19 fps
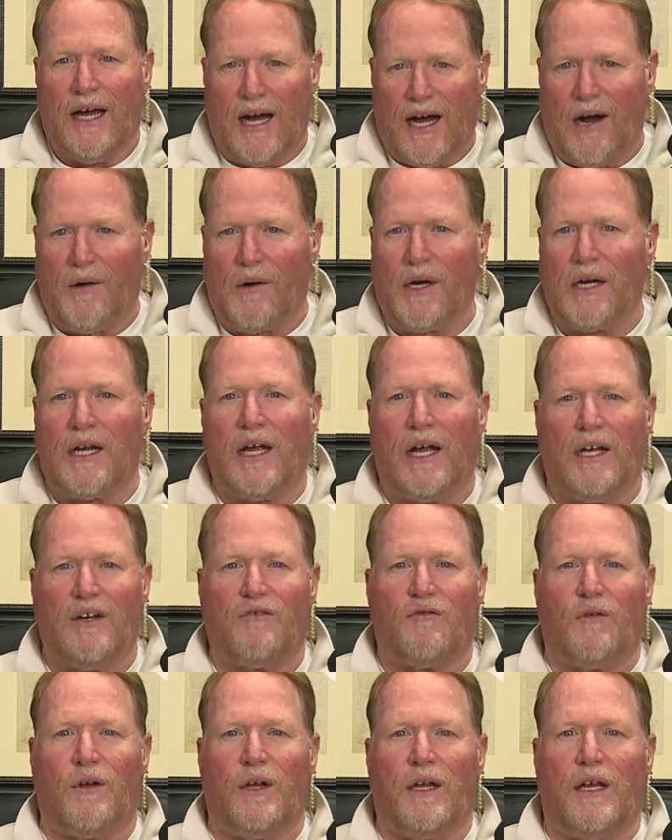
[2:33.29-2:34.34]
our
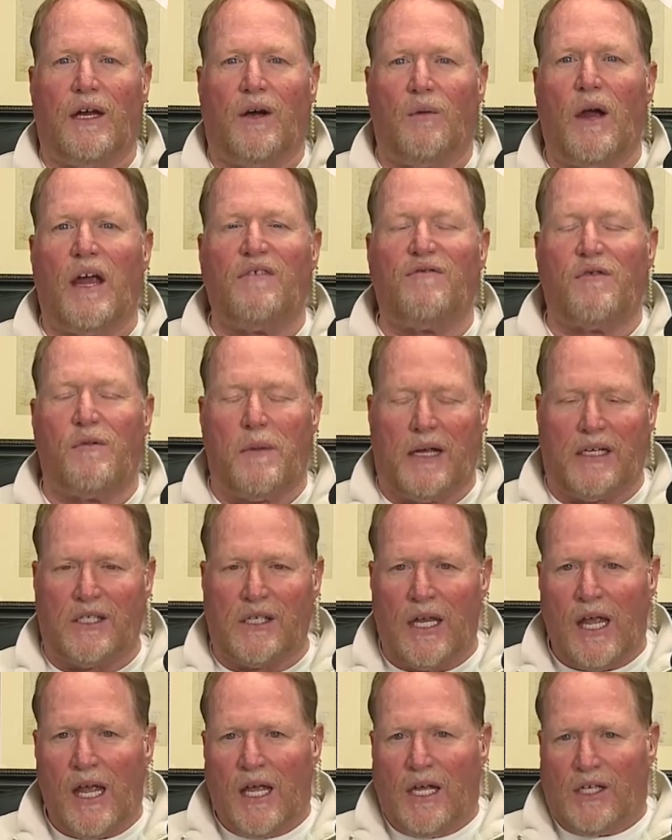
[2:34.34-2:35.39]
country away from
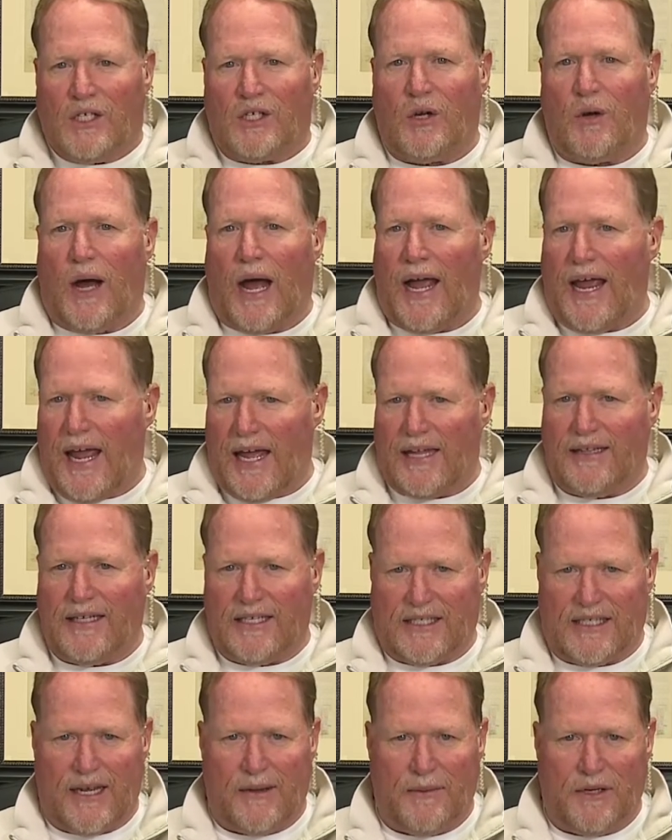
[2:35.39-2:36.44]
us. So I had
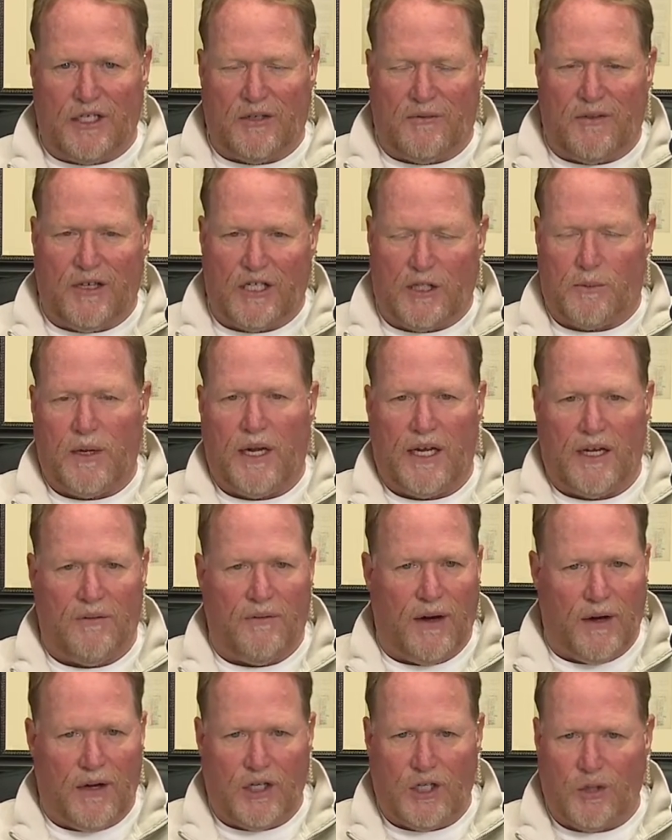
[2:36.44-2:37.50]
this image of this being a
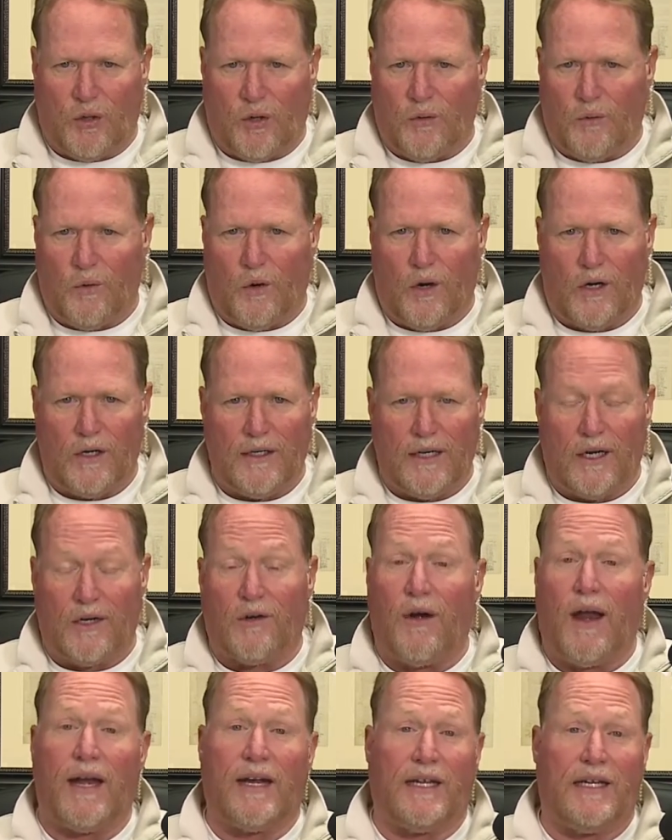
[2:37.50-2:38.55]
very short war. Now,
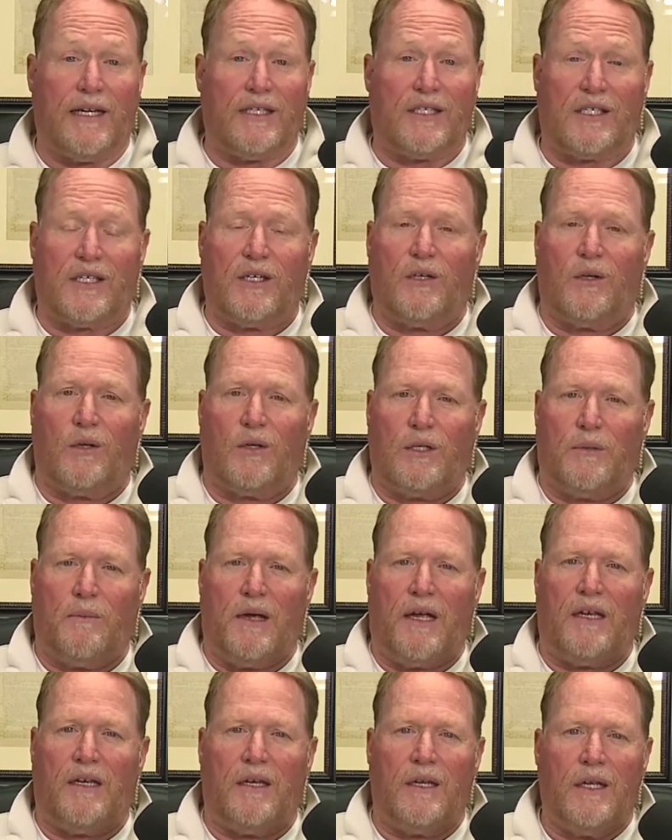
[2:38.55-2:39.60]
granted, it's still only
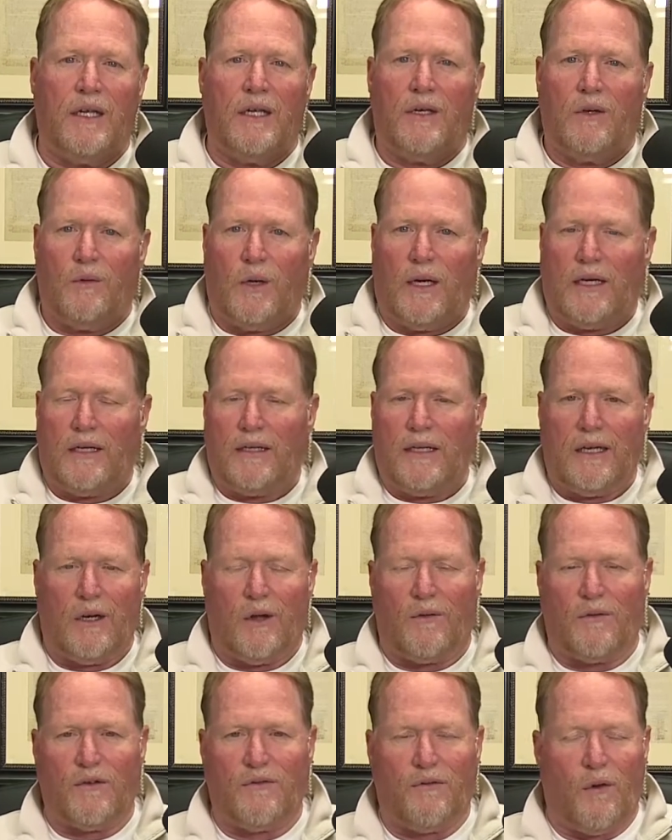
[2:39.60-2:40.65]
been, a little
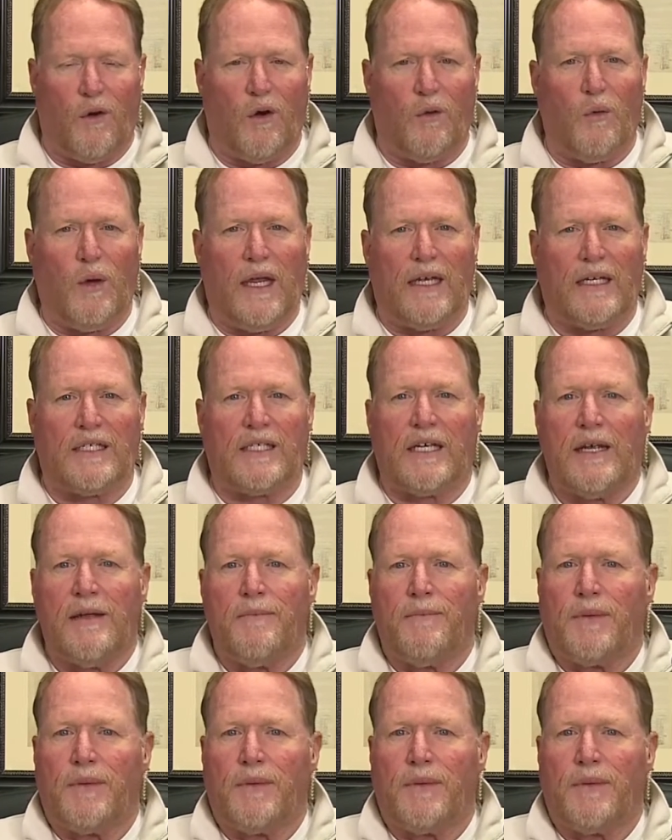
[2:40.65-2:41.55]
over 4 weeks.